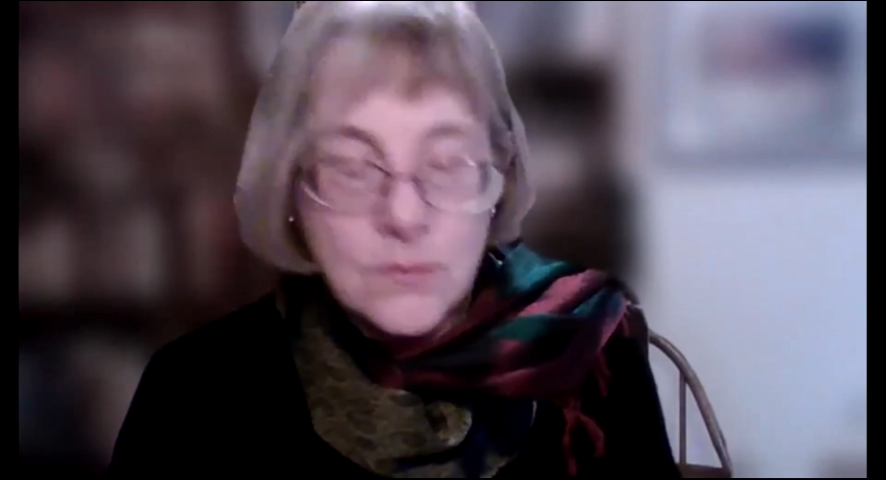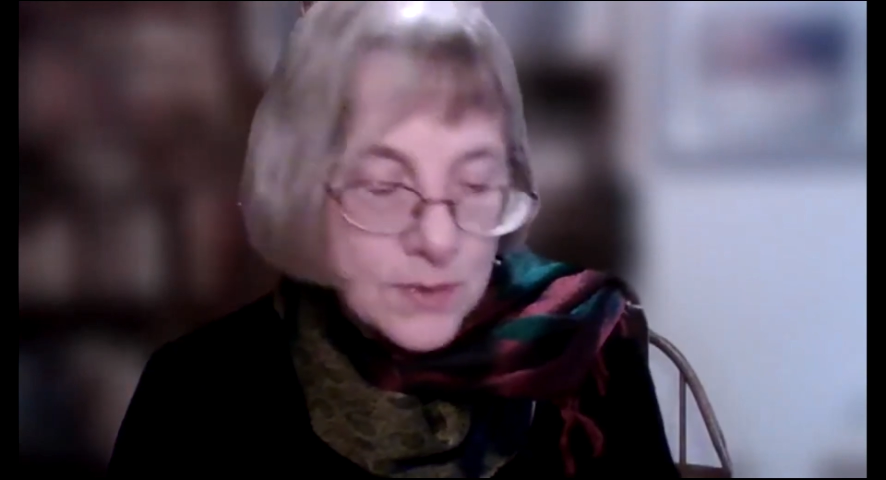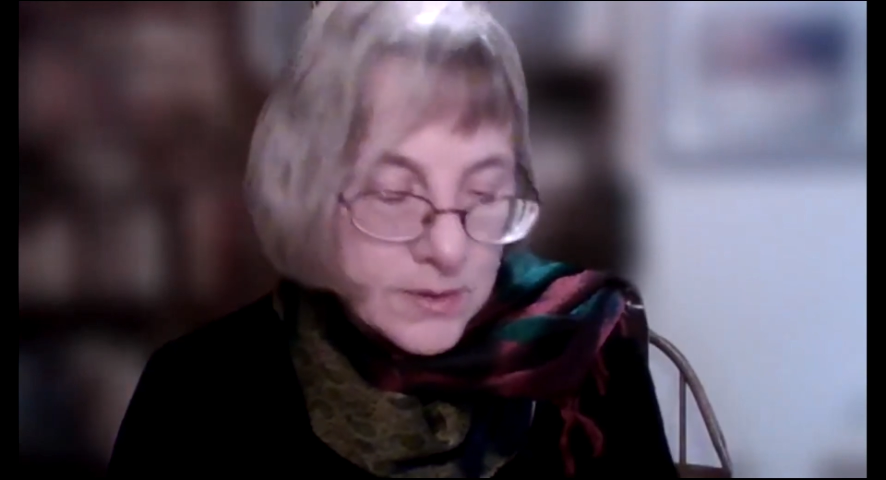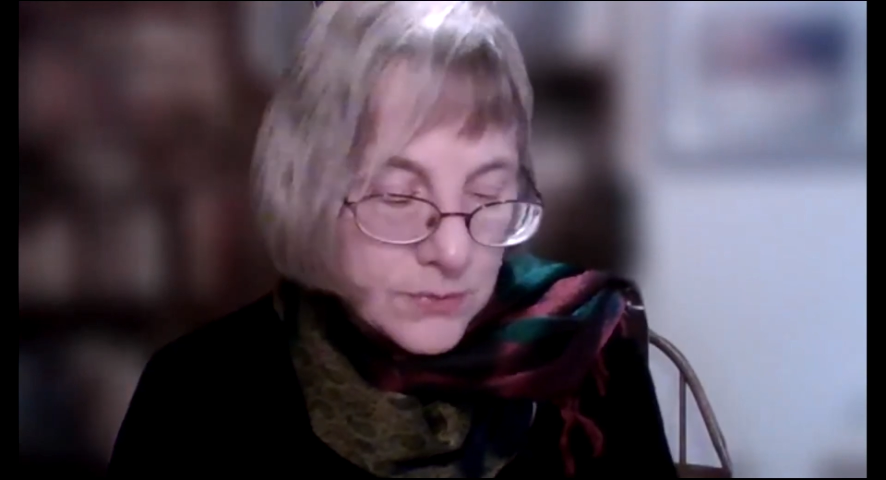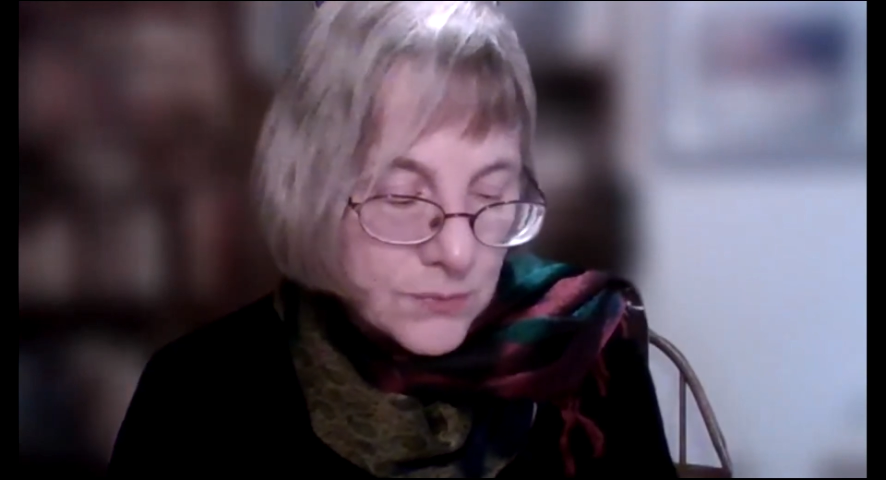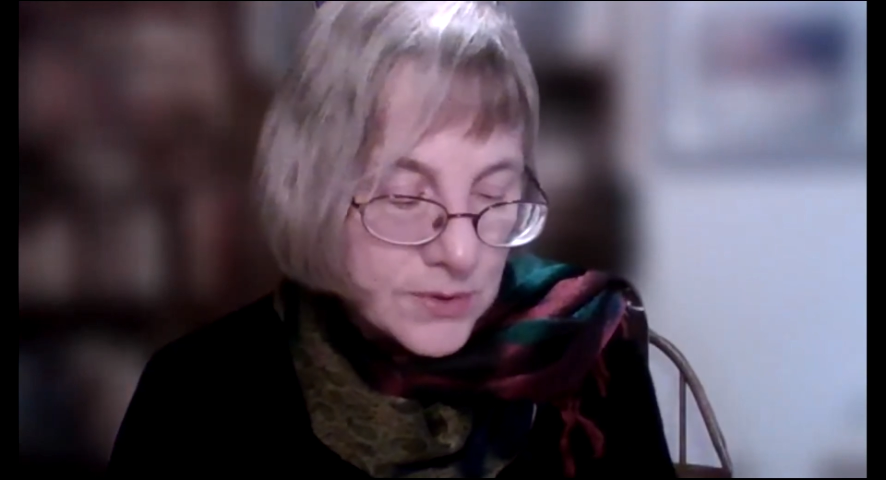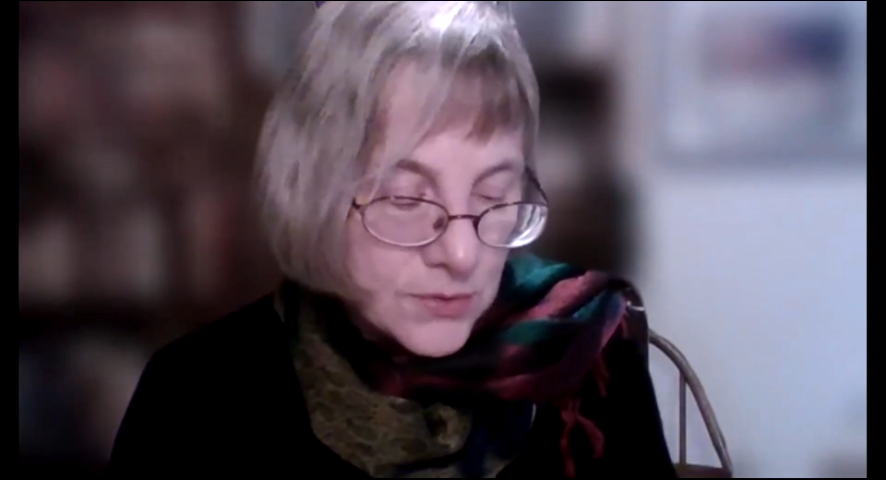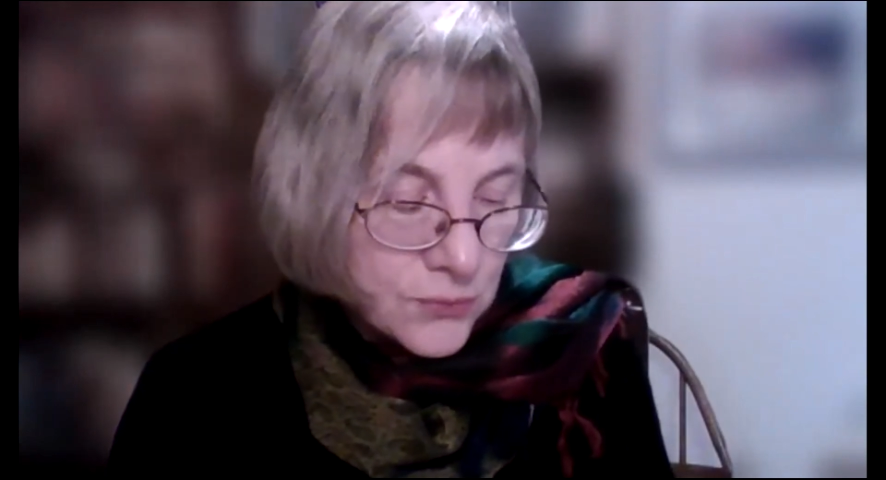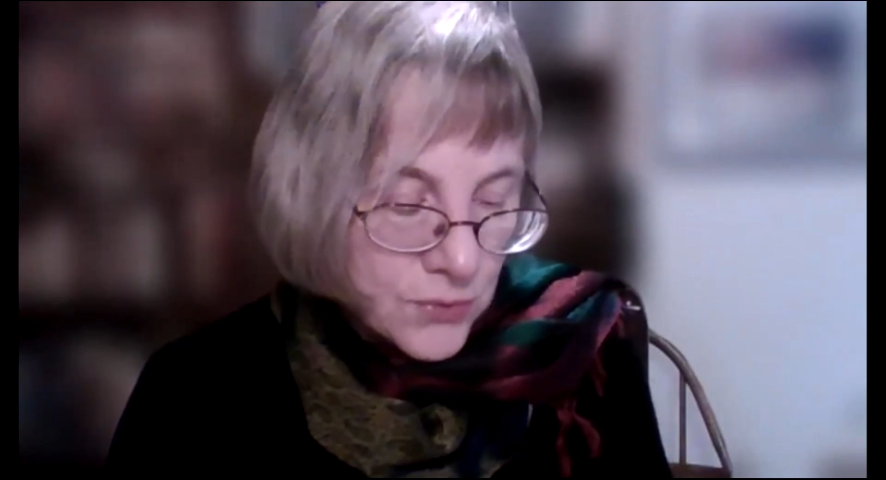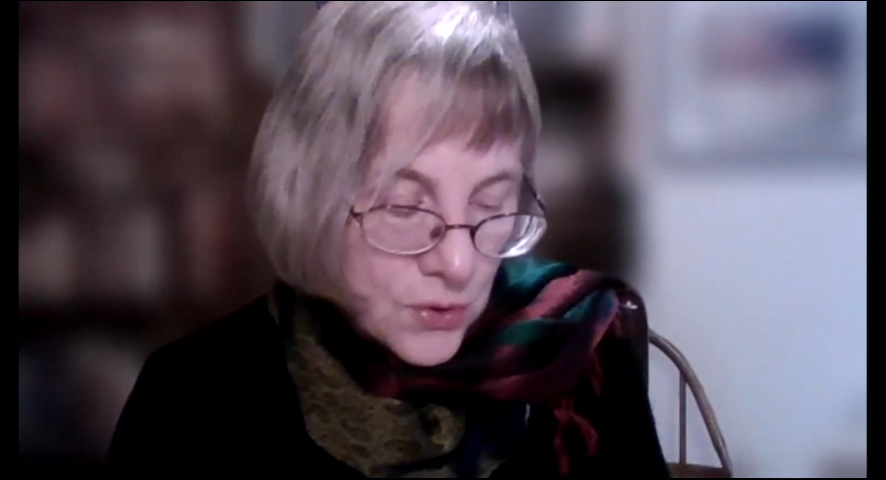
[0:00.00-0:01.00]
with
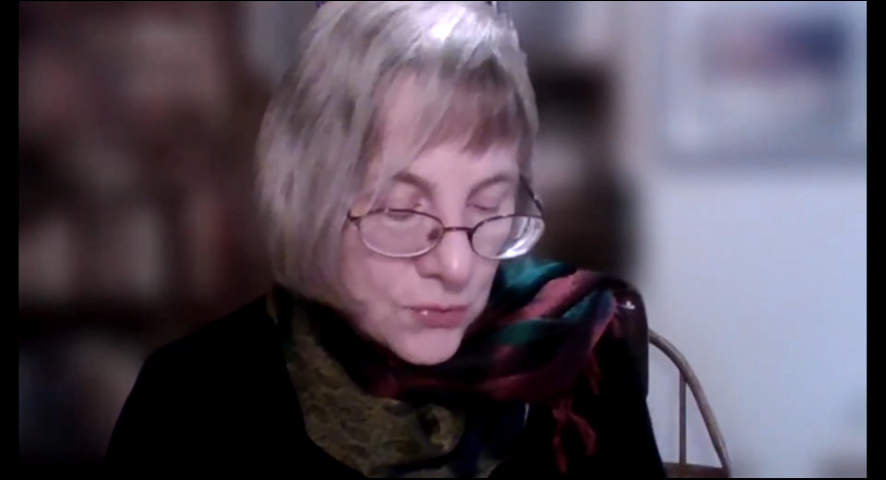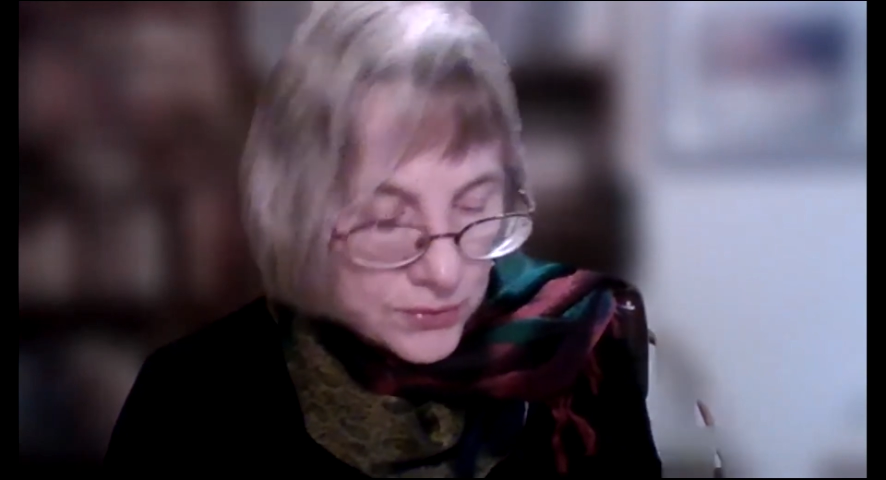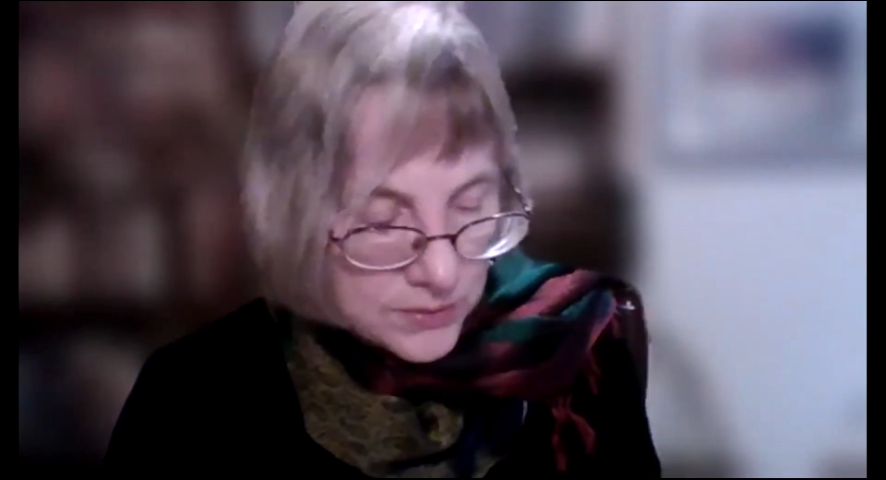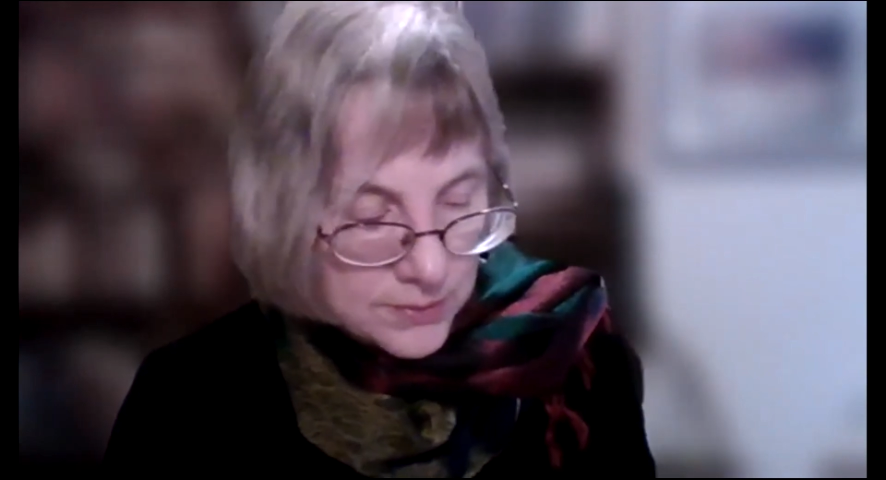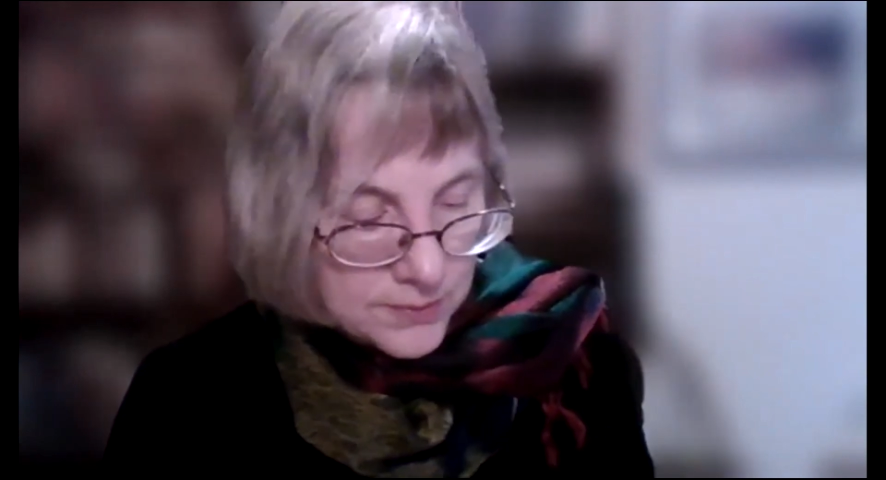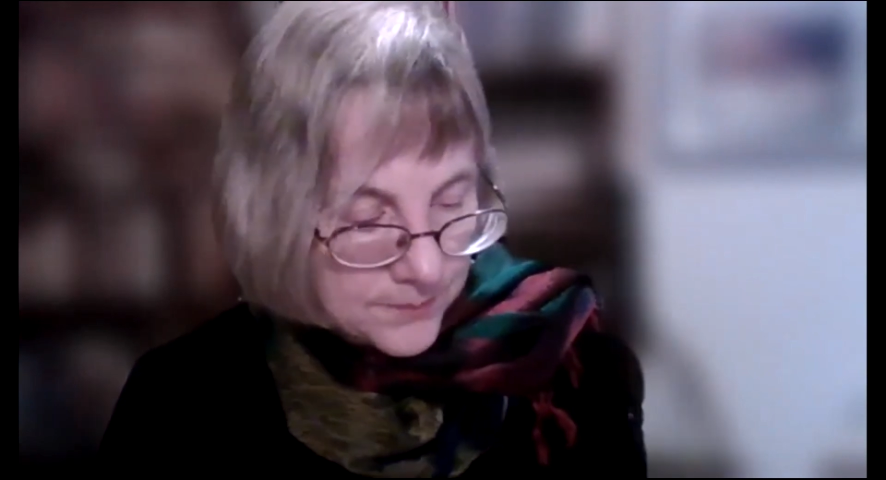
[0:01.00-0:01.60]
growth.